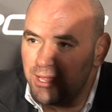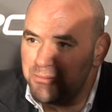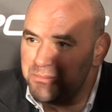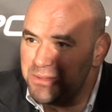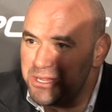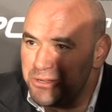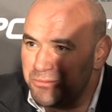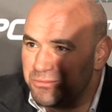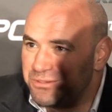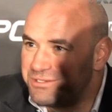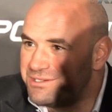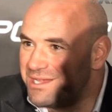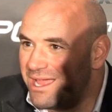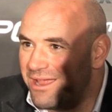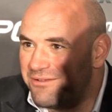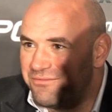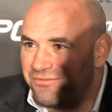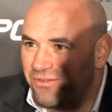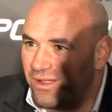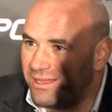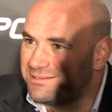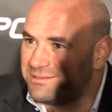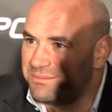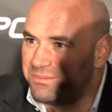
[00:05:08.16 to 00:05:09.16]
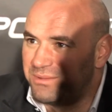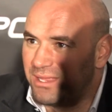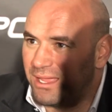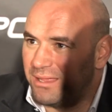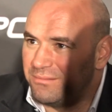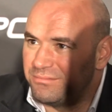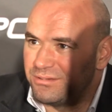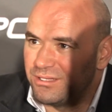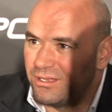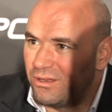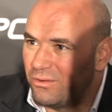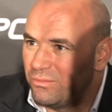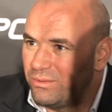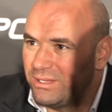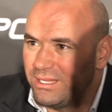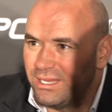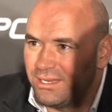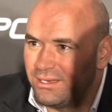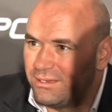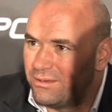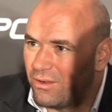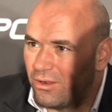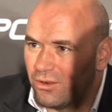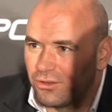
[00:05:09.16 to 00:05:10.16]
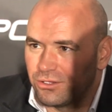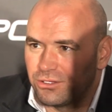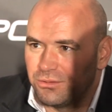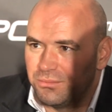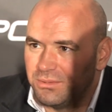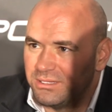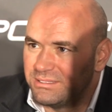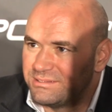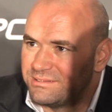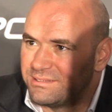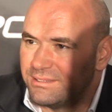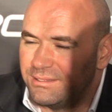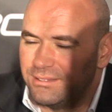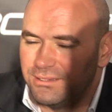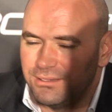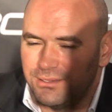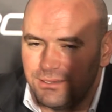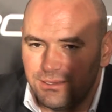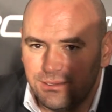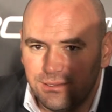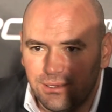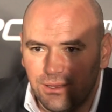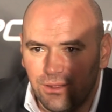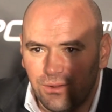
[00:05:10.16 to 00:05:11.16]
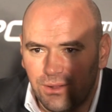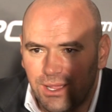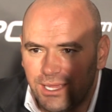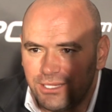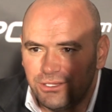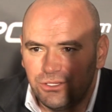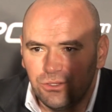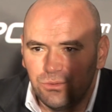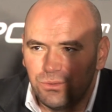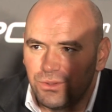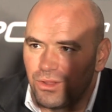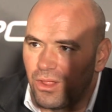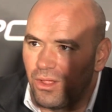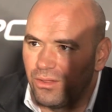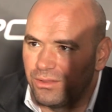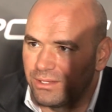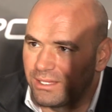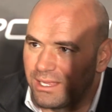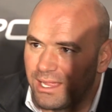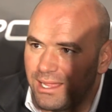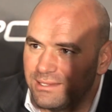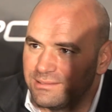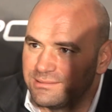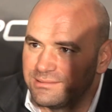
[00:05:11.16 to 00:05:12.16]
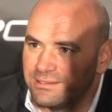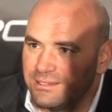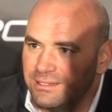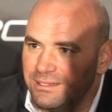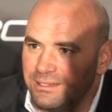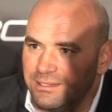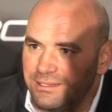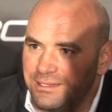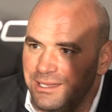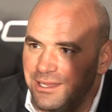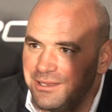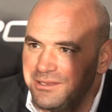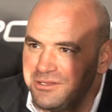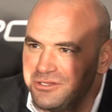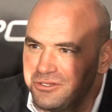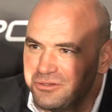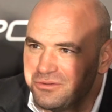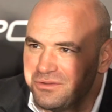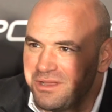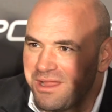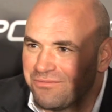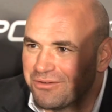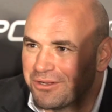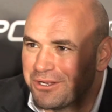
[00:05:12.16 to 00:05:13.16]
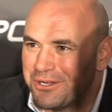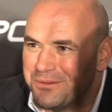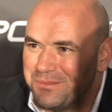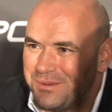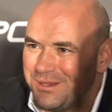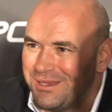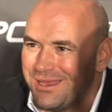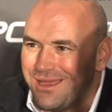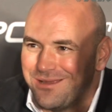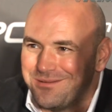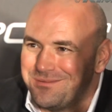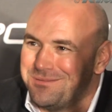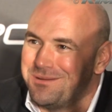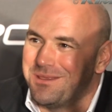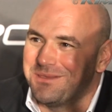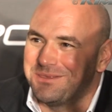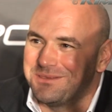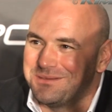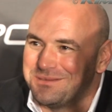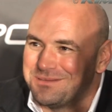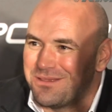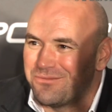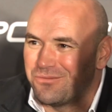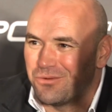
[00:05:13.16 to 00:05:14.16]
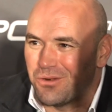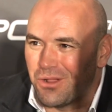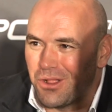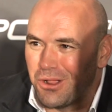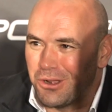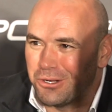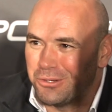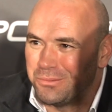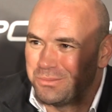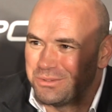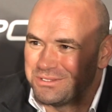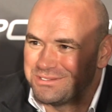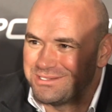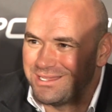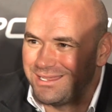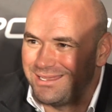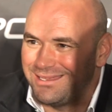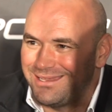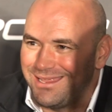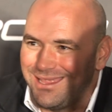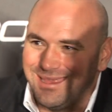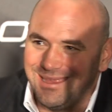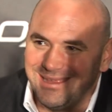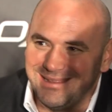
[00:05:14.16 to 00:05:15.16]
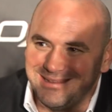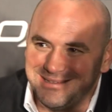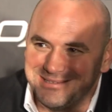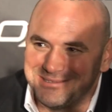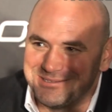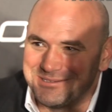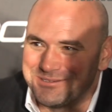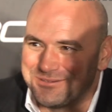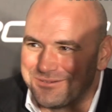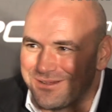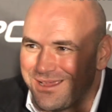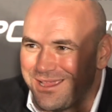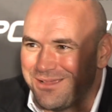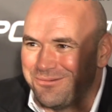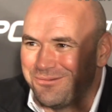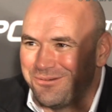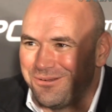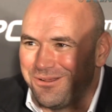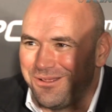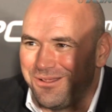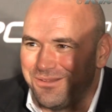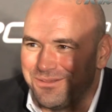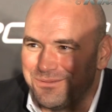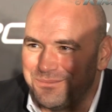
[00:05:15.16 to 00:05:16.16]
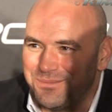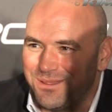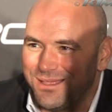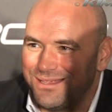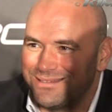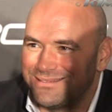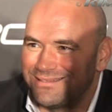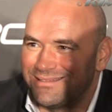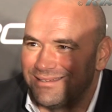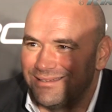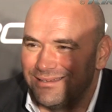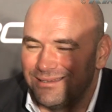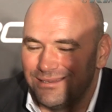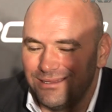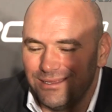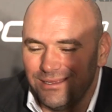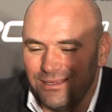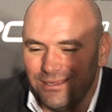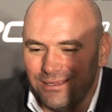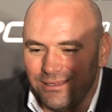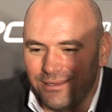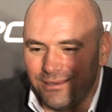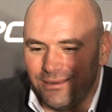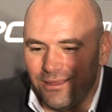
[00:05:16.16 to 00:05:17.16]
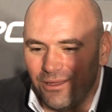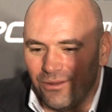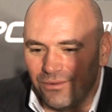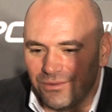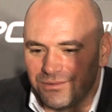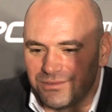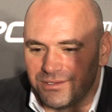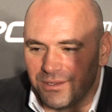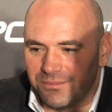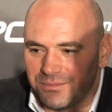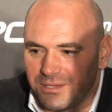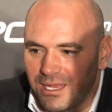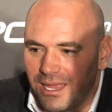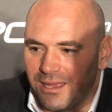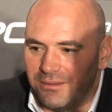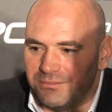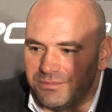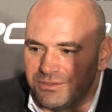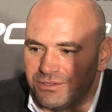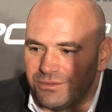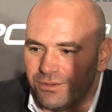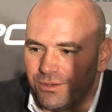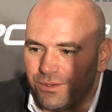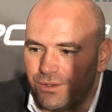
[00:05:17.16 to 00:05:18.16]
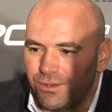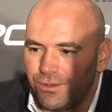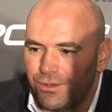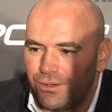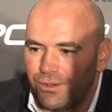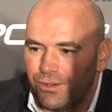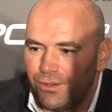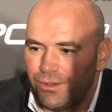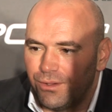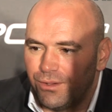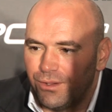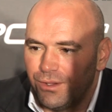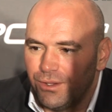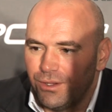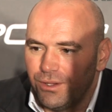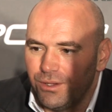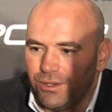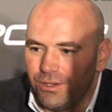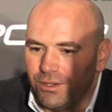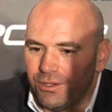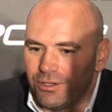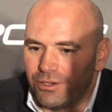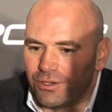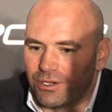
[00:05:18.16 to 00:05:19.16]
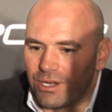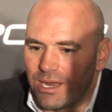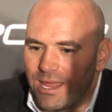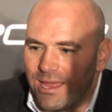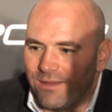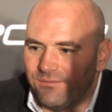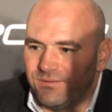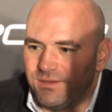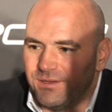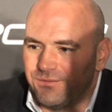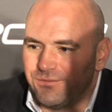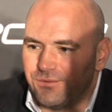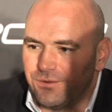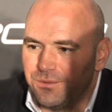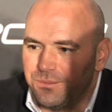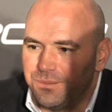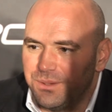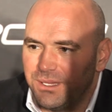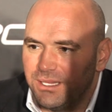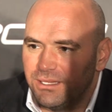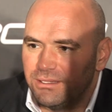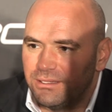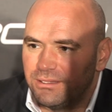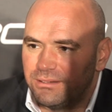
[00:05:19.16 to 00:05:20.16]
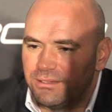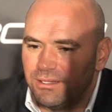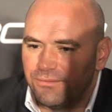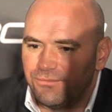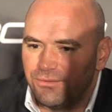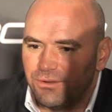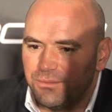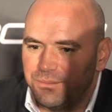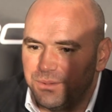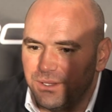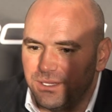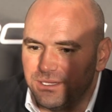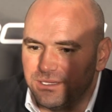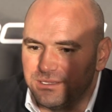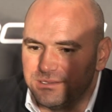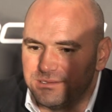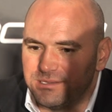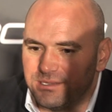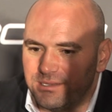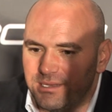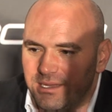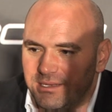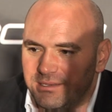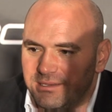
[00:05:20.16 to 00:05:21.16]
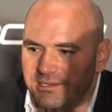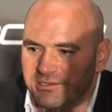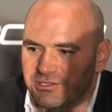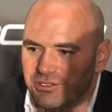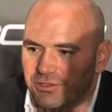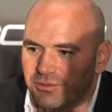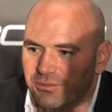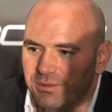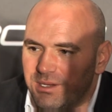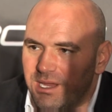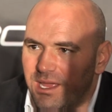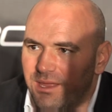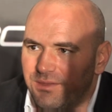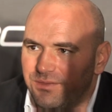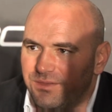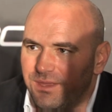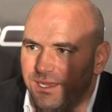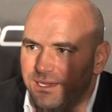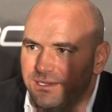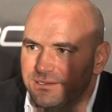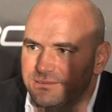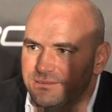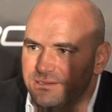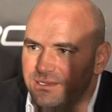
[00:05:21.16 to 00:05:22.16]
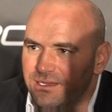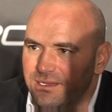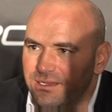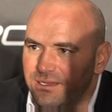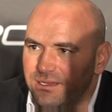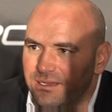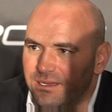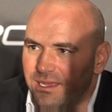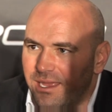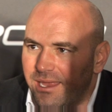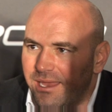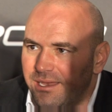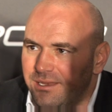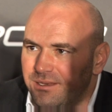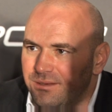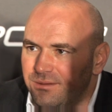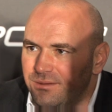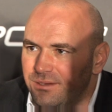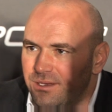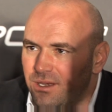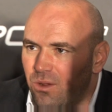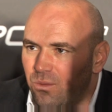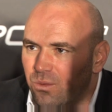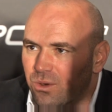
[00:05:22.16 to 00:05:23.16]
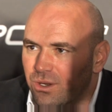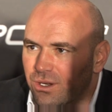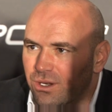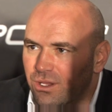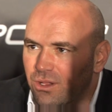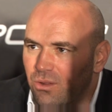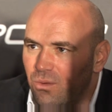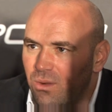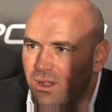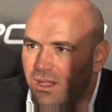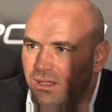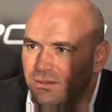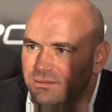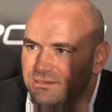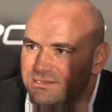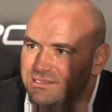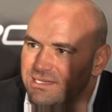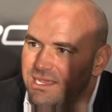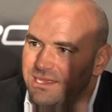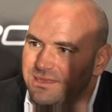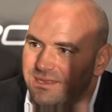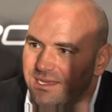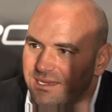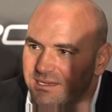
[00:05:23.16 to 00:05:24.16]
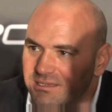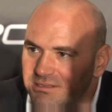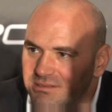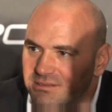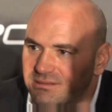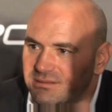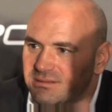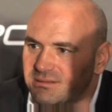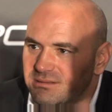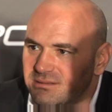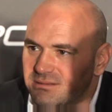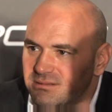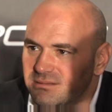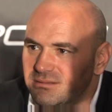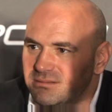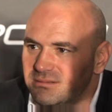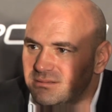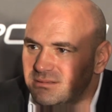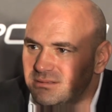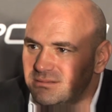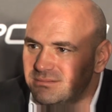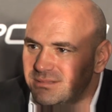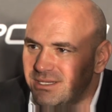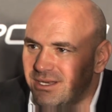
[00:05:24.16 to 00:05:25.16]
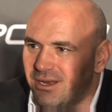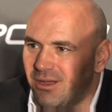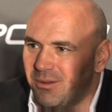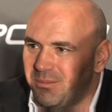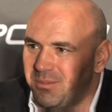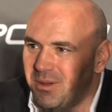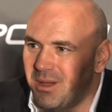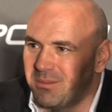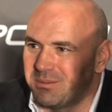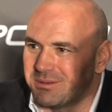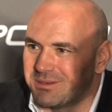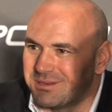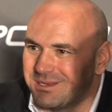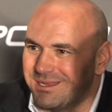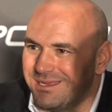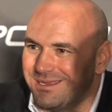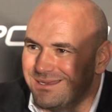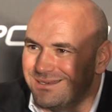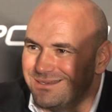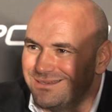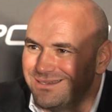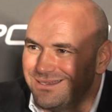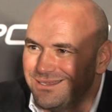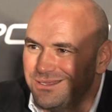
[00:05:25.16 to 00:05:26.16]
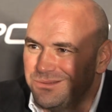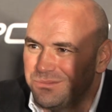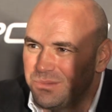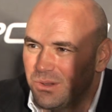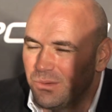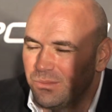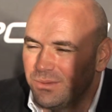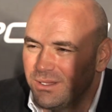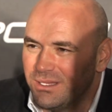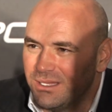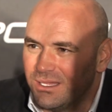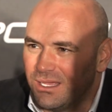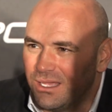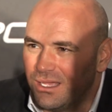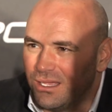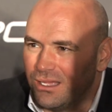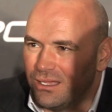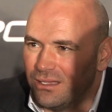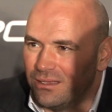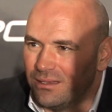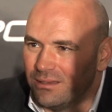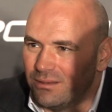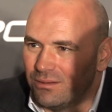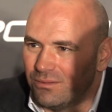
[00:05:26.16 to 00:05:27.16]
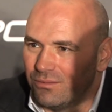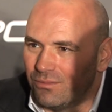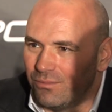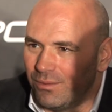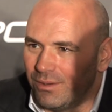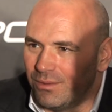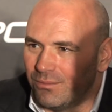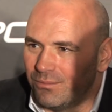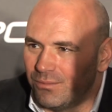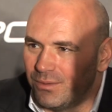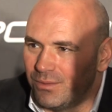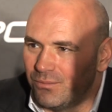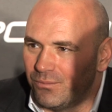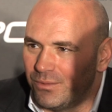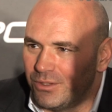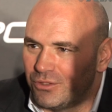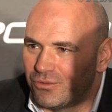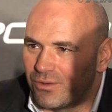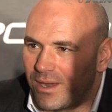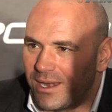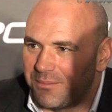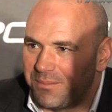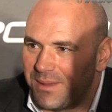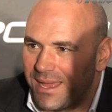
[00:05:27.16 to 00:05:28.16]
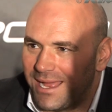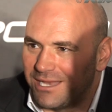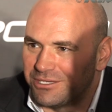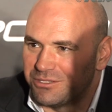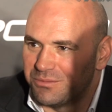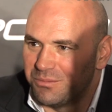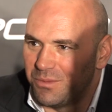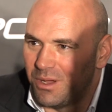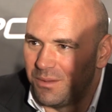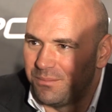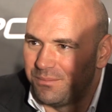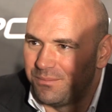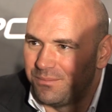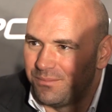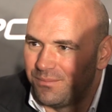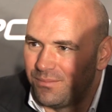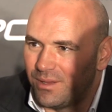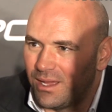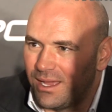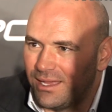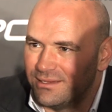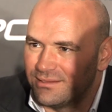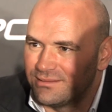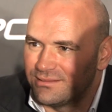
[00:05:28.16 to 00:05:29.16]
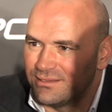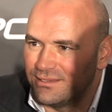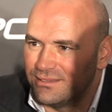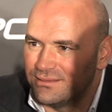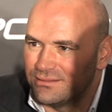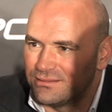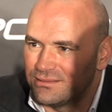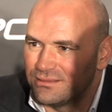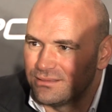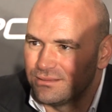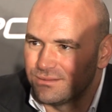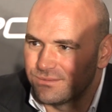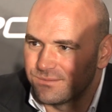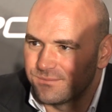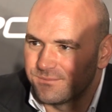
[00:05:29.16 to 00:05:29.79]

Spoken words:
And me and Rashad fight sometimes. You know, we get into arguments, and you know, I do with all the guys. You're never going to be. Nothing's ever 100%. Hey, this is great. We're all the best. And you know, sometimes you're going to have different opinions and disagree on things. And you know, we're going to go out and say things, you know, publicly. But we try to patch them up behind the scenes.